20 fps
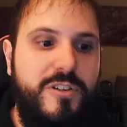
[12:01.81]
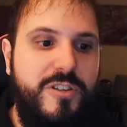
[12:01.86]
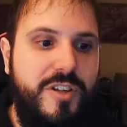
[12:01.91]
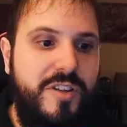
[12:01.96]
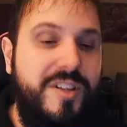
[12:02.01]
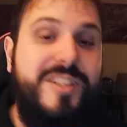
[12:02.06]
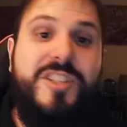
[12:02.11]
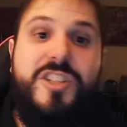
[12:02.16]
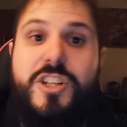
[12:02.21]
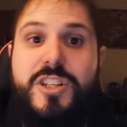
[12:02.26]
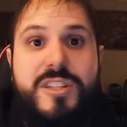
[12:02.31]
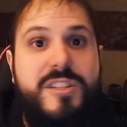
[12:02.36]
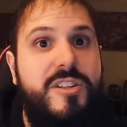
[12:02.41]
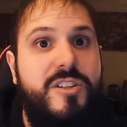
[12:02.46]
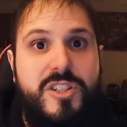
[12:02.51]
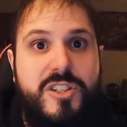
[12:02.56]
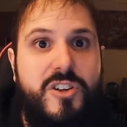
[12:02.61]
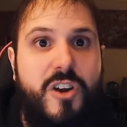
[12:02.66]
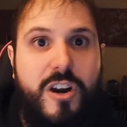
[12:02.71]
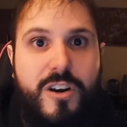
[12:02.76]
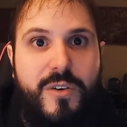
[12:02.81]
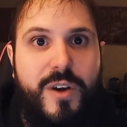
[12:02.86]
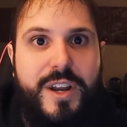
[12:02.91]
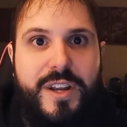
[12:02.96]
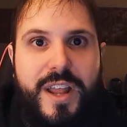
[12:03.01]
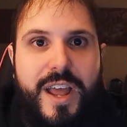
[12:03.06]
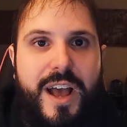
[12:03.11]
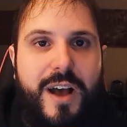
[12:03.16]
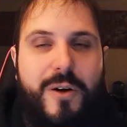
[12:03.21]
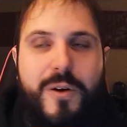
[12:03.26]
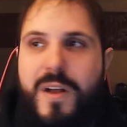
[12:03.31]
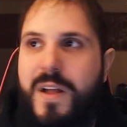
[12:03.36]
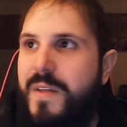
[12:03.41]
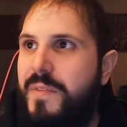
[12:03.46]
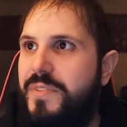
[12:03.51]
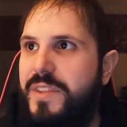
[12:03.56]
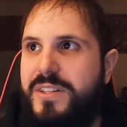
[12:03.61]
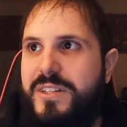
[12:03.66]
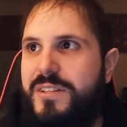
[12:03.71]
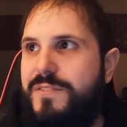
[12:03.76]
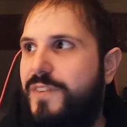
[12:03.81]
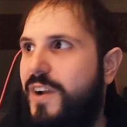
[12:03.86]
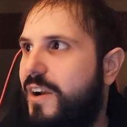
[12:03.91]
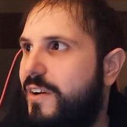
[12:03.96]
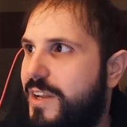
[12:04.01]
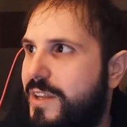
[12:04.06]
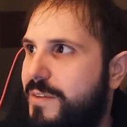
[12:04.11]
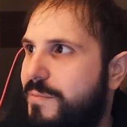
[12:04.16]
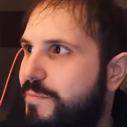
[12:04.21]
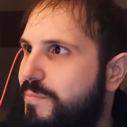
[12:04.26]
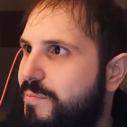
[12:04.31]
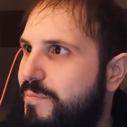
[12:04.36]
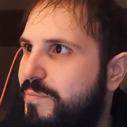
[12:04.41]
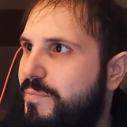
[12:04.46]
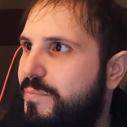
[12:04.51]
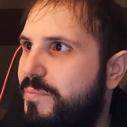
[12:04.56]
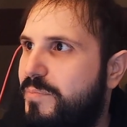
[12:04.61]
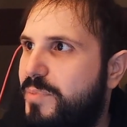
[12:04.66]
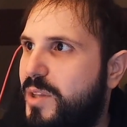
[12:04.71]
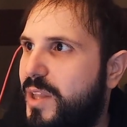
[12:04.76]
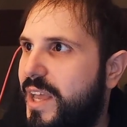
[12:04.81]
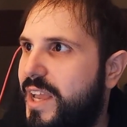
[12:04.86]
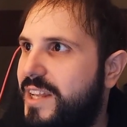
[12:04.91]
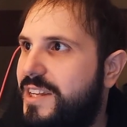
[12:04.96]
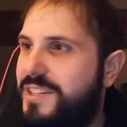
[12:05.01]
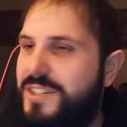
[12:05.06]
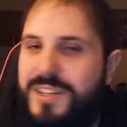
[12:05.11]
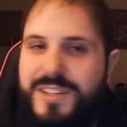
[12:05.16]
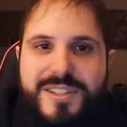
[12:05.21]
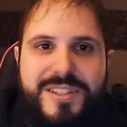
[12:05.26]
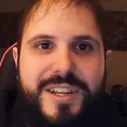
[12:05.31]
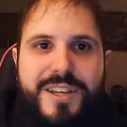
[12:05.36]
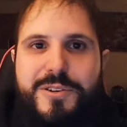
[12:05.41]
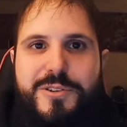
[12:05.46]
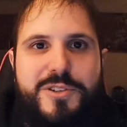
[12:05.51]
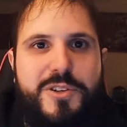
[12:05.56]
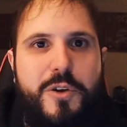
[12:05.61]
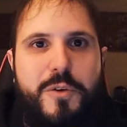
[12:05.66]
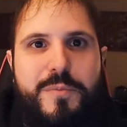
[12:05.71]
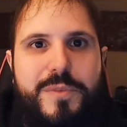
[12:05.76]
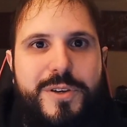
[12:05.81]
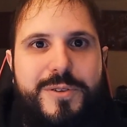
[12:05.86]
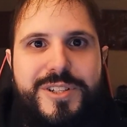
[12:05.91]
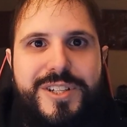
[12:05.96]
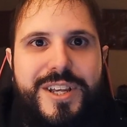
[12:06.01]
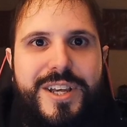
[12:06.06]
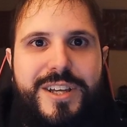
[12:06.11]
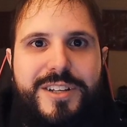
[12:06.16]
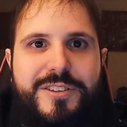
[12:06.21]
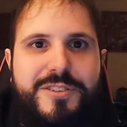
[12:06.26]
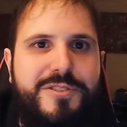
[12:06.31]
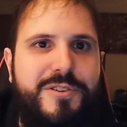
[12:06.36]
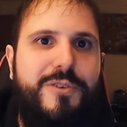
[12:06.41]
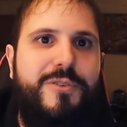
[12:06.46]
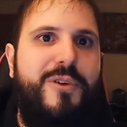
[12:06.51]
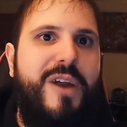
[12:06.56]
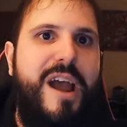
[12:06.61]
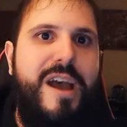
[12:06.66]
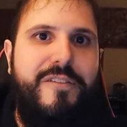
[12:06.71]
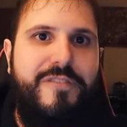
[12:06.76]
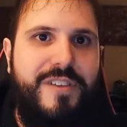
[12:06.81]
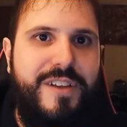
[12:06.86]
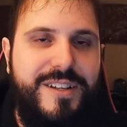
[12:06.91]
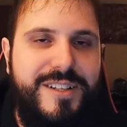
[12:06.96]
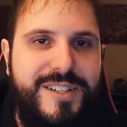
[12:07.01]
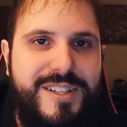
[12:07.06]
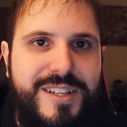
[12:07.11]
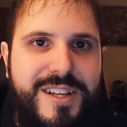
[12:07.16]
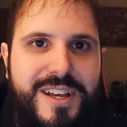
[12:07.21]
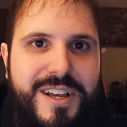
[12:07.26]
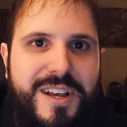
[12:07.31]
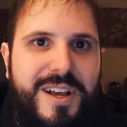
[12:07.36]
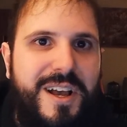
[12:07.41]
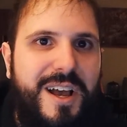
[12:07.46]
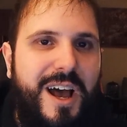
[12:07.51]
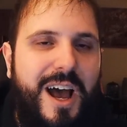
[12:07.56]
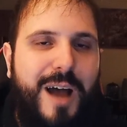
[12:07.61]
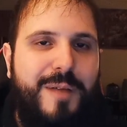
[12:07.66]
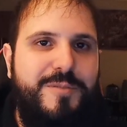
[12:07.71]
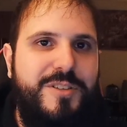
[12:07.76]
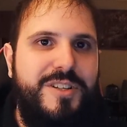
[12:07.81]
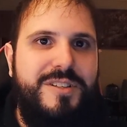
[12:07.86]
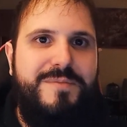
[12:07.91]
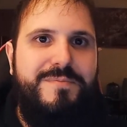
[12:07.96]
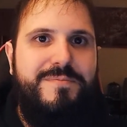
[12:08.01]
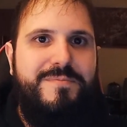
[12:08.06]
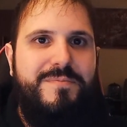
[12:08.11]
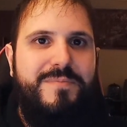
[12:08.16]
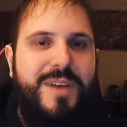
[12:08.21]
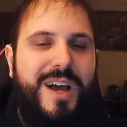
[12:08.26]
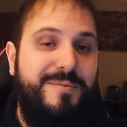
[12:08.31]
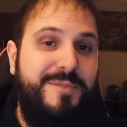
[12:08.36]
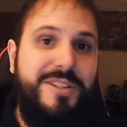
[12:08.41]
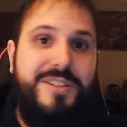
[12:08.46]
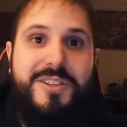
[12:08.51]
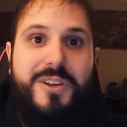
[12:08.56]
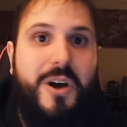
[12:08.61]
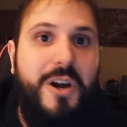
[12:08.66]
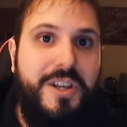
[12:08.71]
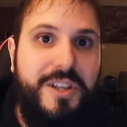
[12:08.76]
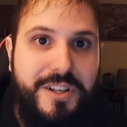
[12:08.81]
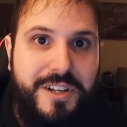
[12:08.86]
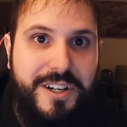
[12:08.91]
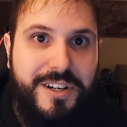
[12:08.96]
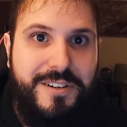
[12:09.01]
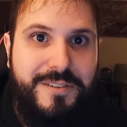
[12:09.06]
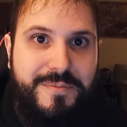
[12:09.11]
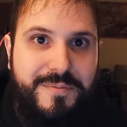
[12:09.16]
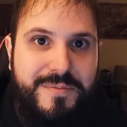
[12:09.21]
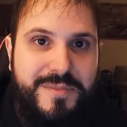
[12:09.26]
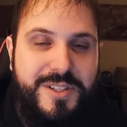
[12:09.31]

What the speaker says: So this is just the start right now. This is very plain, as you see. There's no music, there's no graphics. I'm just talking here.